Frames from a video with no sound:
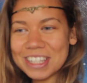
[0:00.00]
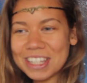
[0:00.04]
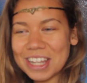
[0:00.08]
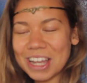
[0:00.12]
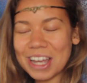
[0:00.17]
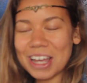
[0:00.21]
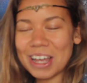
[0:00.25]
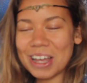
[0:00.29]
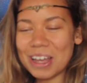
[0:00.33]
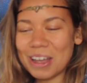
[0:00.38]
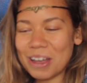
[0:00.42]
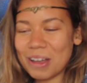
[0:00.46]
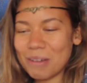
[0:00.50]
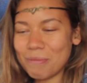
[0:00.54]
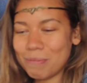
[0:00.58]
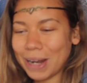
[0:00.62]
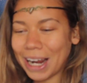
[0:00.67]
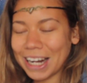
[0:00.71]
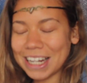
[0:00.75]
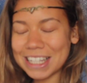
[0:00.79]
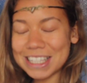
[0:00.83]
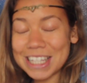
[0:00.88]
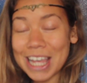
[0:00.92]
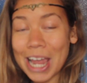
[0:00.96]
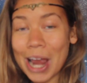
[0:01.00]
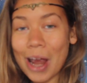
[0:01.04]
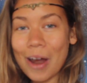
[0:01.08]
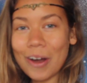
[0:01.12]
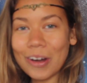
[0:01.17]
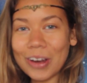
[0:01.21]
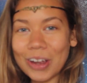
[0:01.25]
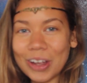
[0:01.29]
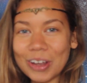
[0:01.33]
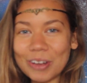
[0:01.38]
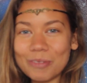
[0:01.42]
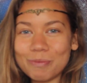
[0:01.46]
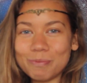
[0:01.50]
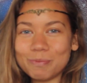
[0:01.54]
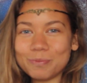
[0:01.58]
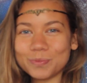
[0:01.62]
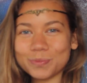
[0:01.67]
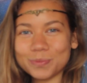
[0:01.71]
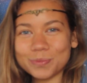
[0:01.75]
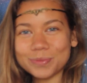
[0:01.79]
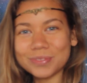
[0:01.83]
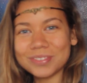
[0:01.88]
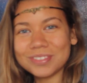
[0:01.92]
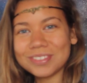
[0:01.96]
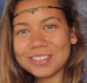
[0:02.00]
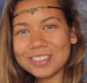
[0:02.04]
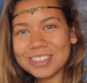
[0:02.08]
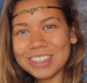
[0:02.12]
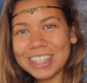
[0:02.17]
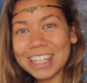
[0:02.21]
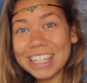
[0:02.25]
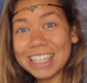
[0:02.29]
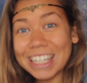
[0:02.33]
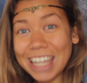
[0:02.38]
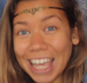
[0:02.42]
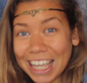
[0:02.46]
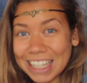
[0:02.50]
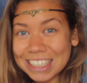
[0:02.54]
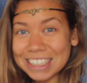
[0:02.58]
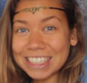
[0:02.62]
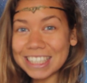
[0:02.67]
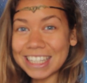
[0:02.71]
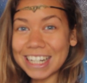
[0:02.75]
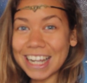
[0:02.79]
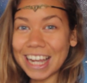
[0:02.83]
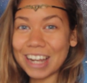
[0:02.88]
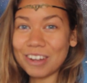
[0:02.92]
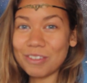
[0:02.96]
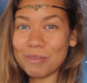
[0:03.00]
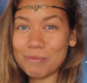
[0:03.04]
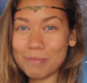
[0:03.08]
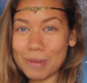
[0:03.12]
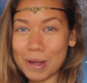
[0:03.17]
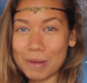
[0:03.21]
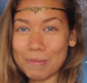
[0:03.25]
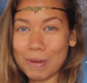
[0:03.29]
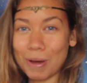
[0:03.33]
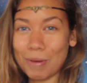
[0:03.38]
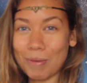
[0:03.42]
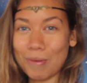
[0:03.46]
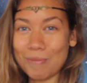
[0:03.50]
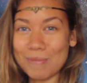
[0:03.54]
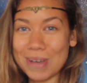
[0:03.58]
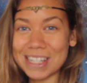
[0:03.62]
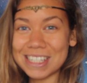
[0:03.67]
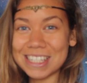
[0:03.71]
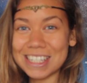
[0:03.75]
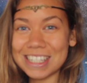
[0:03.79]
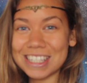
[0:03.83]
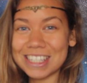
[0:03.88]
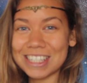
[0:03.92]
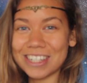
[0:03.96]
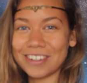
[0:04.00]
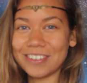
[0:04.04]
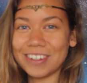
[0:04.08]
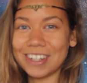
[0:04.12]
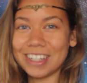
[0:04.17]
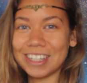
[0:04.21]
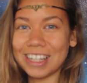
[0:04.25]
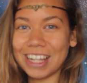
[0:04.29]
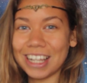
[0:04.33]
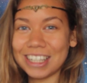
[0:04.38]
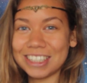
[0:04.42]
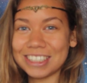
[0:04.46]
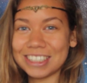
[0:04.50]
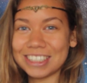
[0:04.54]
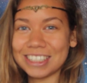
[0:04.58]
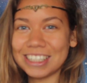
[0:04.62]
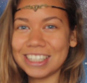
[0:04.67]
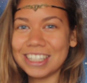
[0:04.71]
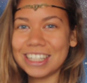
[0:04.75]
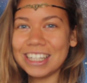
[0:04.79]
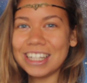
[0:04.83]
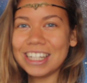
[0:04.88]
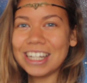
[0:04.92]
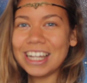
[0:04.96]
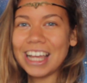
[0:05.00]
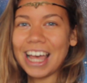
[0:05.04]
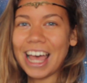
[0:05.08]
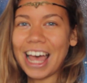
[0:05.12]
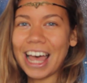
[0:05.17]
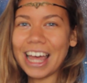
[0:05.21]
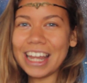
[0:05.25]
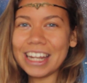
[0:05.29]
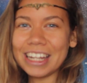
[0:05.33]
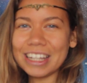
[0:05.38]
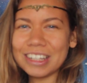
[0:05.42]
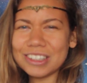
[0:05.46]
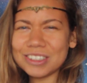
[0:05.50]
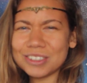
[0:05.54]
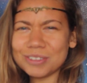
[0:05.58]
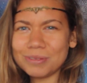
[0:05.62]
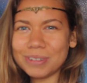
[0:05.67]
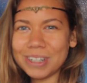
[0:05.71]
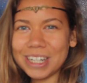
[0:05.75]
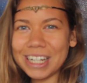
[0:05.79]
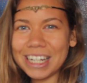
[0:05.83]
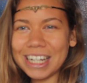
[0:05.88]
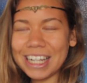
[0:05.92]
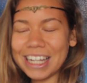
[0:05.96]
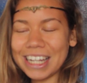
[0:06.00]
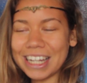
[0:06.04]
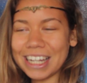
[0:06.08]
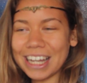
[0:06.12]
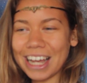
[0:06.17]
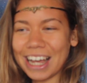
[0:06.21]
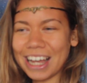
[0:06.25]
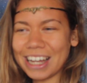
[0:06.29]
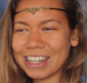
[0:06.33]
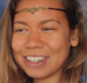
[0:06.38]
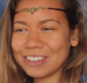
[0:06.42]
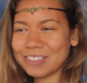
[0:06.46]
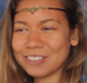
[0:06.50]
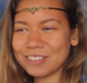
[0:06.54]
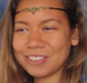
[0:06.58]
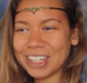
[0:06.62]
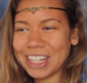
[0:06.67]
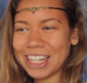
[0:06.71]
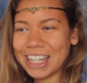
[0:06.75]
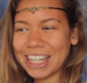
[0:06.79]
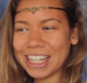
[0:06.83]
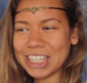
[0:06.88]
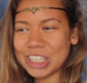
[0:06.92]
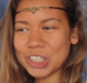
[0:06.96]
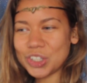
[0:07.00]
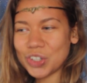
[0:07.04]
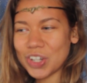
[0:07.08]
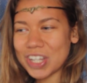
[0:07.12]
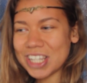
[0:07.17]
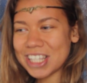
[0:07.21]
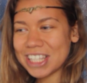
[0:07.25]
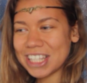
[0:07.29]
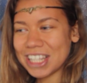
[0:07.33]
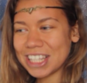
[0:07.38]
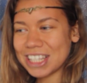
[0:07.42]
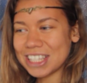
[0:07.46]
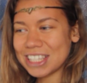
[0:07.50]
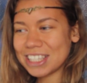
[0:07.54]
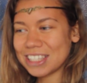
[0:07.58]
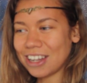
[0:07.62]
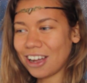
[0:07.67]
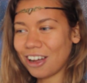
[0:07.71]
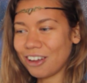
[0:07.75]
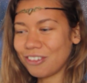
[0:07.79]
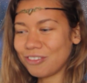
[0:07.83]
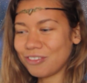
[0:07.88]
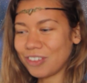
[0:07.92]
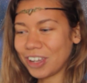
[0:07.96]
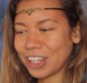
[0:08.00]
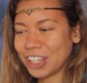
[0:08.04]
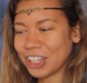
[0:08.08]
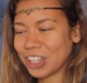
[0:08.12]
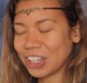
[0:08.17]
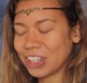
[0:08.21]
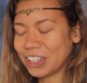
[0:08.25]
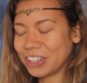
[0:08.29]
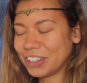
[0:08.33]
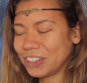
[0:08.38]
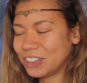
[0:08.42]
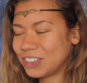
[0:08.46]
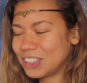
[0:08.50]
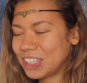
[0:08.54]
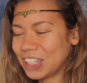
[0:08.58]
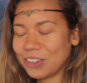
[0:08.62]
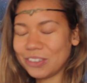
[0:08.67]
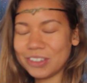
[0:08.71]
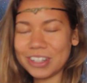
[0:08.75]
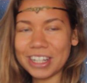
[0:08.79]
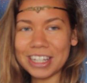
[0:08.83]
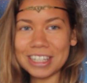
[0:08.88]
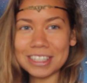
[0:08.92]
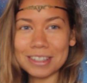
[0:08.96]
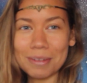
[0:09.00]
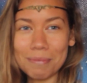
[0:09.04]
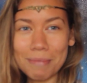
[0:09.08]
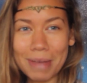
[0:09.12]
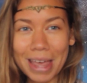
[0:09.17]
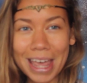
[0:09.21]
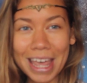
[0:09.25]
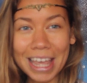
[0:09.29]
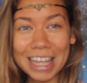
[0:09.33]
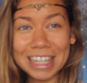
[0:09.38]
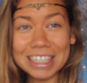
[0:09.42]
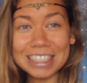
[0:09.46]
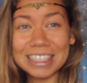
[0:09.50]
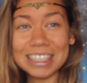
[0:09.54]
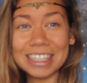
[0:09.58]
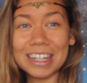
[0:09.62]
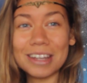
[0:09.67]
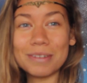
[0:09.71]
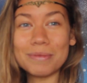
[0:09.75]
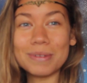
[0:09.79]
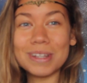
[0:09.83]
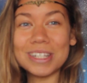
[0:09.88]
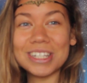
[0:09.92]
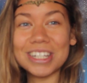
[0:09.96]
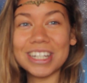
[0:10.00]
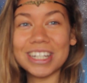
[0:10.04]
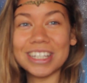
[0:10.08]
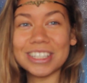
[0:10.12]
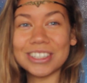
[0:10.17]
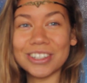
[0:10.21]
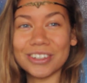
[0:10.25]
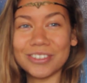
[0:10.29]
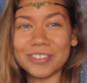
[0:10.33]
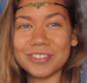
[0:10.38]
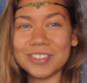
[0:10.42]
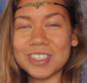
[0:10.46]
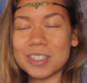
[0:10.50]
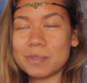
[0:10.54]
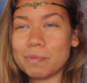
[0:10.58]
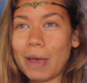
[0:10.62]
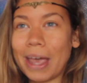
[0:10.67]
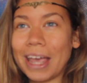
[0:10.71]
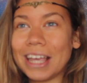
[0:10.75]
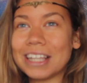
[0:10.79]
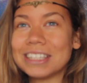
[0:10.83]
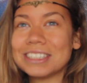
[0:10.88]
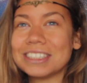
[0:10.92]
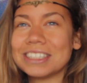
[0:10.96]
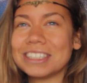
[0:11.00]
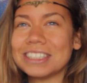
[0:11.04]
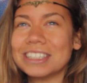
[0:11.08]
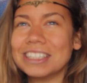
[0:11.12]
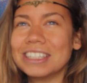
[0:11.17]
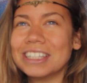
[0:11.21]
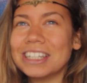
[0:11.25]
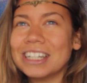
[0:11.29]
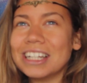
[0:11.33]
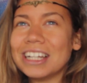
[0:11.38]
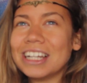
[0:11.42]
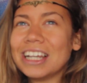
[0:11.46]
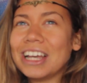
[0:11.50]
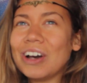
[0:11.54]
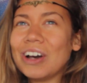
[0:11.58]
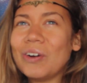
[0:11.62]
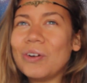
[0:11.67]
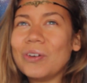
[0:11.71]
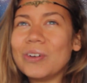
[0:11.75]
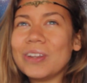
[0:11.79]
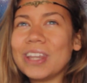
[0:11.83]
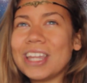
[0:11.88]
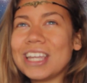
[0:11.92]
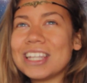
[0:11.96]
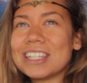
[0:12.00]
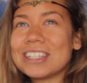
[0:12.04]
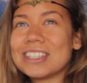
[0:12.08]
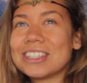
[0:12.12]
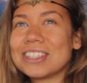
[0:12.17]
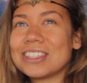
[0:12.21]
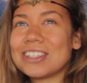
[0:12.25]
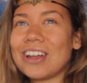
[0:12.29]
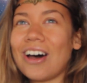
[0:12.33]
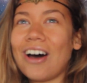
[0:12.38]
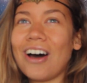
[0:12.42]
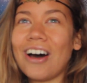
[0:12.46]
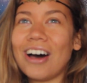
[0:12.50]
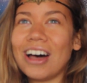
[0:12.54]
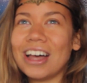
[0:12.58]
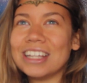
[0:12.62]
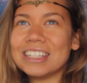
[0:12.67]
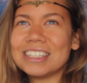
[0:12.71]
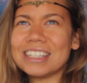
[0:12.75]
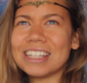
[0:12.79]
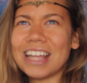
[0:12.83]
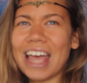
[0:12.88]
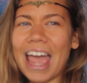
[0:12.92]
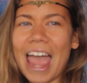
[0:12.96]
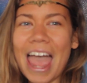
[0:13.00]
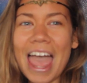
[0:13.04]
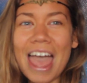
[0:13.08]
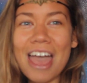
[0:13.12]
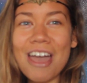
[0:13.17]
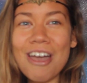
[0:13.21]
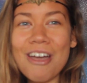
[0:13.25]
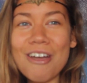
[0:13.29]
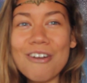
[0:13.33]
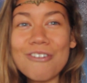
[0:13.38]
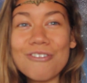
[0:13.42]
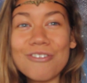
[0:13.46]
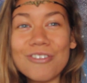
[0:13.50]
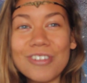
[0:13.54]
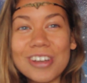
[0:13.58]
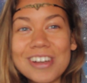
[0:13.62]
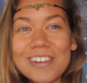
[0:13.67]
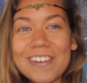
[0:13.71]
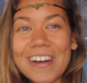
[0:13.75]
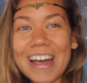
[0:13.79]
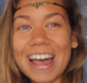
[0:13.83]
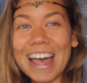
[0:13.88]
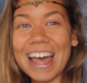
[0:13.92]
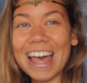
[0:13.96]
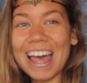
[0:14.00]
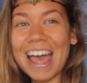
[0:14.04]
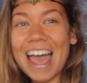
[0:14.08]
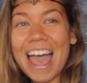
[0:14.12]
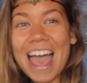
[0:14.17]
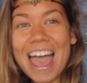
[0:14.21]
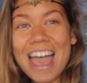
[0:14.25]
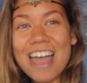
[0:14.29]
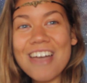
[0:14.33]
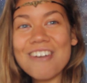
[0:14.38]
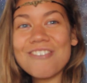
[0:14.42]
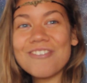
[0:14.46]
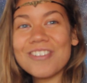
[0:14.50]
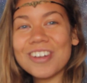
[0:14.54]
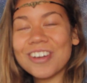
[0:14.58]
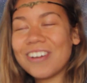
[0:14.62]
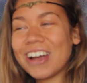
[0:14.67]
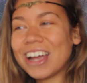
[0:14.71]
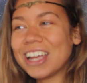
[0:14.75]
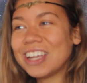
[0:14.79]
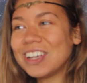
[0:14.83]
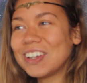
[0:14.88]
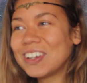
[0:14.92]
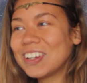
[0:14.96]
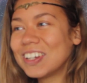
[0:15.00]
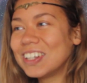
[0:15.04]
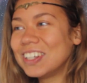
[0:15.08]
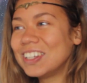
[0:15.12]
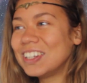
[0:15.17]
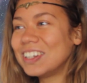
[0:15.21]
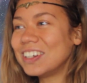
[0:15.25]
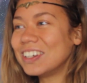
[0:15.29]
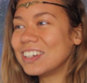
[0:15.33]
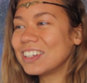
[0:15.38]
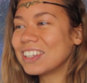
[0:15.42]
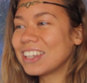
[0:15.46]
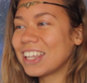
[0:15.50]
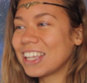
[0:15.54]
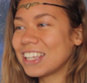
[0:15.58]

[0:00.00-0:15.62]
the planetarium yesterday with my mum and my sister in London, and it's really, really interesting stuff, and you see all these amazing images of space and all these stars everywhere you can look.